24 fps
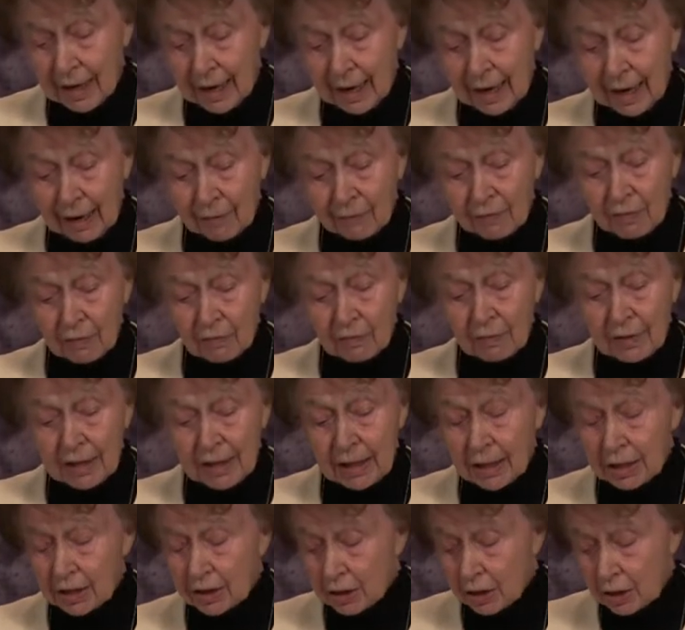I have to
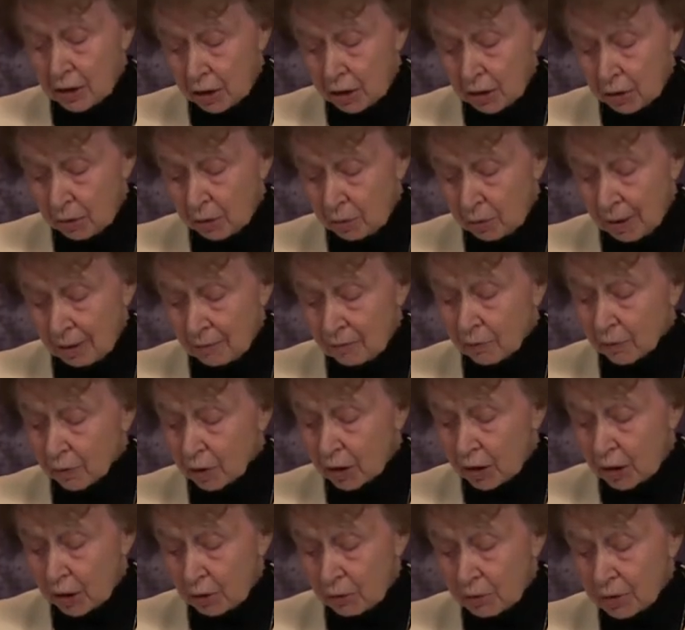read it to you for
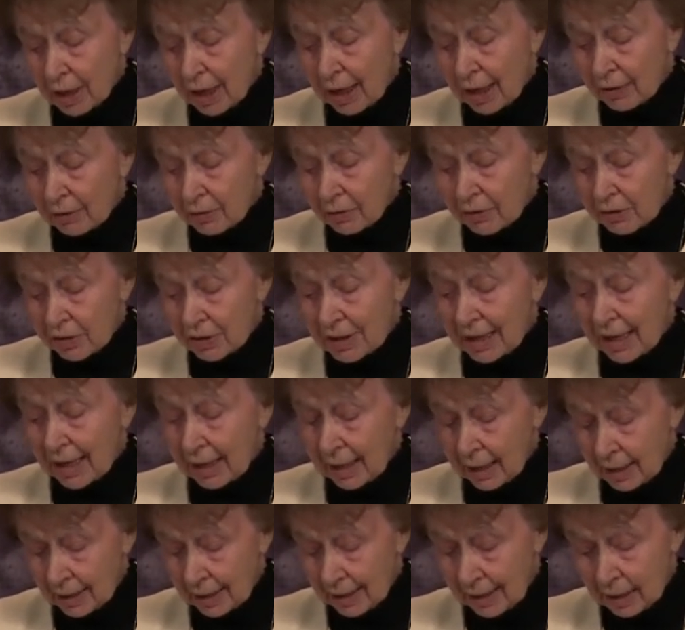you to
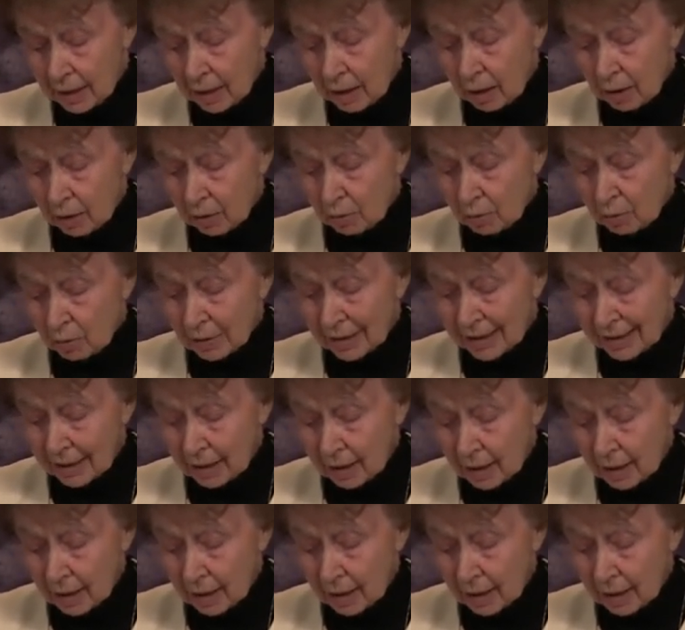understand and know.